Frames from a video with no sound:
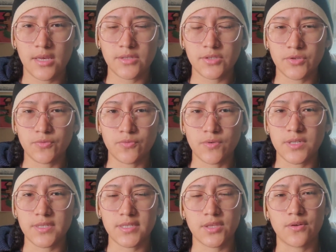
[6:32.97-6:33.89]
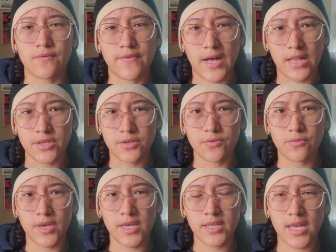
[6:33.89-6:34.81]
to consider
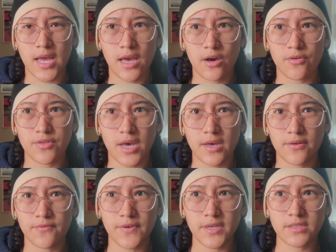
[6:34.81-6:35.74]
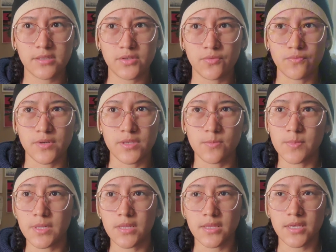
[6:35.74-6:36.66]
value and how that affects the
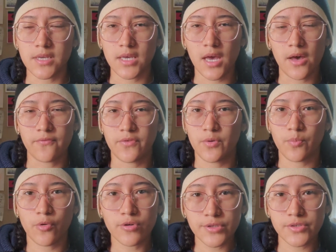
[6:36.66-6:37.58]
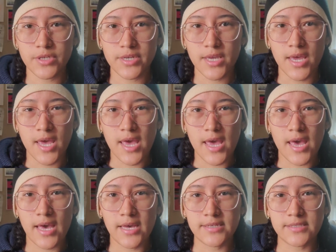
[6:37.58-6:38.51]
readability of your portrait.
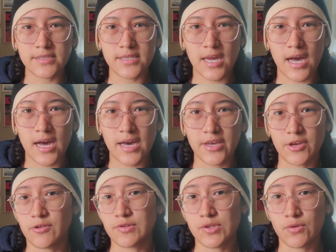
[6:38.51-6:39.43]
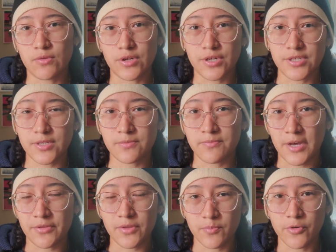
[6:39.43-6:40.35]
And I also learned
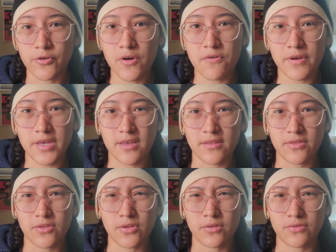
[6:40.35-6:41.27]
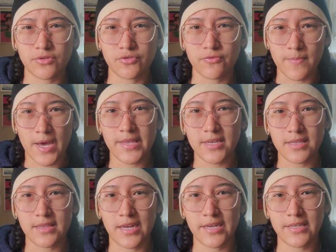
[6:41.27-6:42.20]
about the Baroque and the dramatic
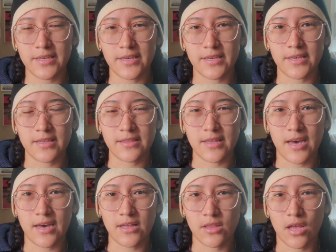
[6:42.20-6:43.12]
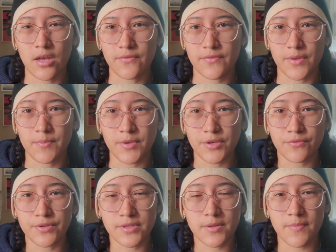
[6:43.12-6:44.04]
lighting that a lot of them
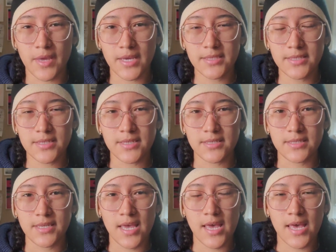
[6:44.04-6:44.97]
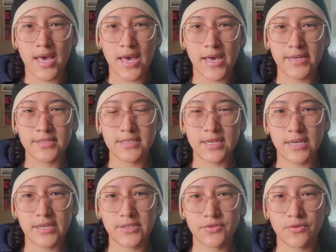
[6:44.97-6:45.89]
used in paintings. And
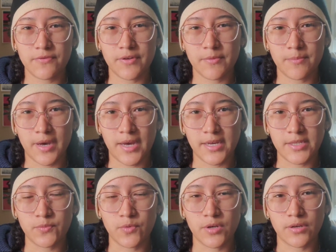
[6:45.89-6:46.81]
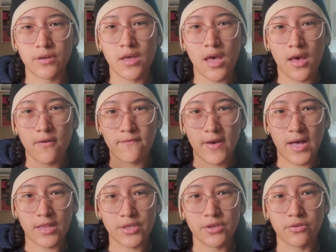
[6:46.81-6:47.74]
I sort of combined, well,
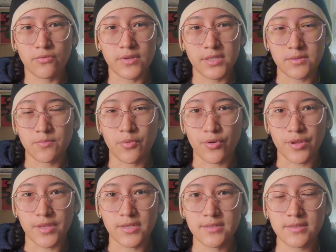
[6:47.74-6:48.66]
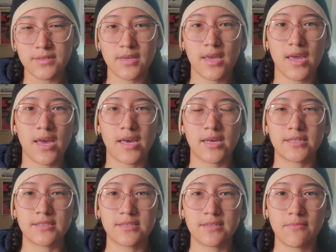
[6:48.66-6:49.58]
value is important
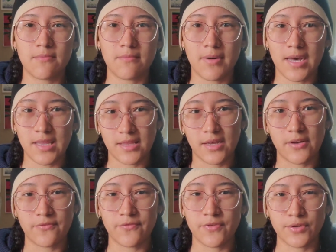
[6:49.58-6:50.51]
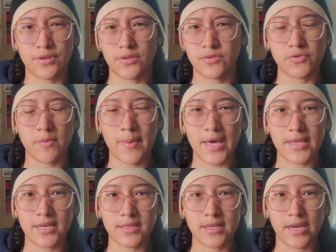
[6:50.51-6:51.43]
and my love for the
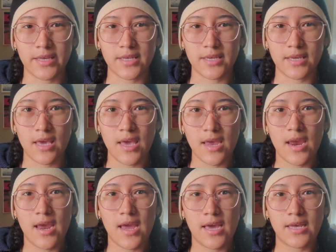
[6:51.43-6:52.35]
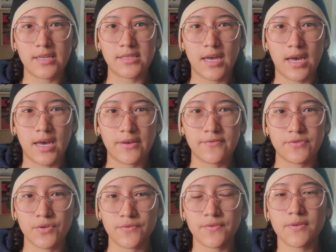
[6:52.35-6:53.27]
dramatic lighting. And I've
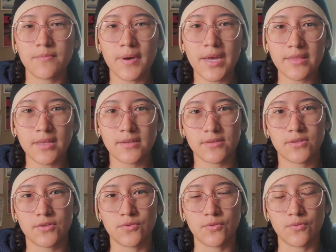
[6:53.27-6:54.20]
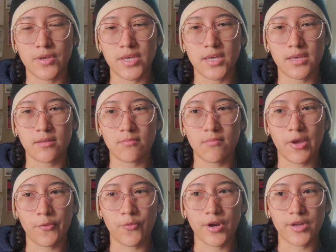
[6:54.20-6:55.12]
sort of combined that too in
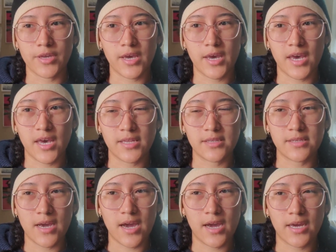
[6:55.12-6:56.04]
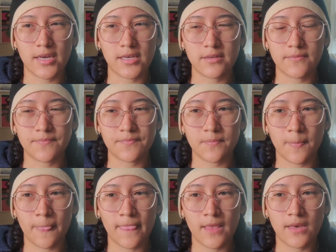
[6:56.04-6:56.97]
my work, and I
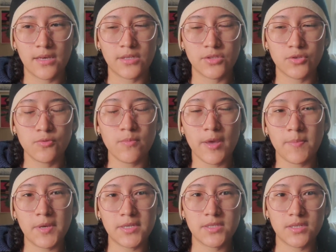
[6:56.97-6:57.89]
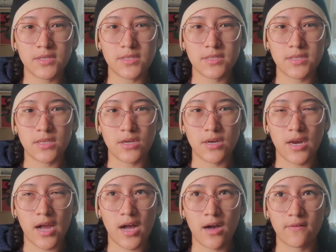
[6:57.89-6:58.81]
do my best to consider
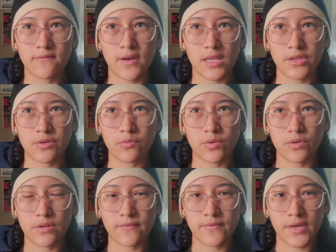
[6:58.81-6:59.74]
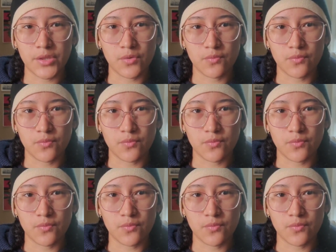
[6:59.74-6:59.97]
how value will affect the